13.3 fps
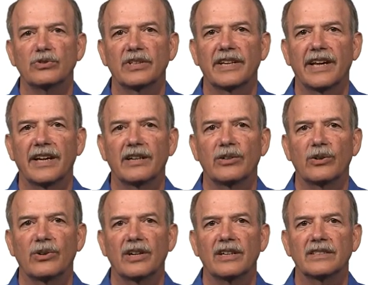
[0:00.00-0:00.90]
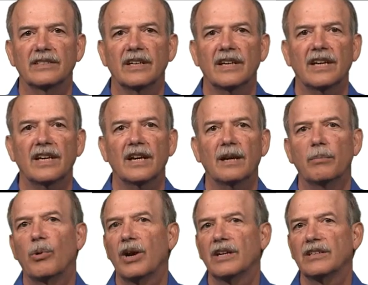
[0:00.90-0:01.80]
to categorize and
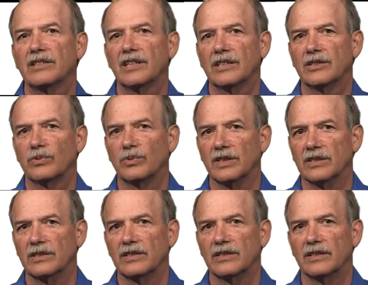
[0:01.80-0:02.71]
prioritize risks.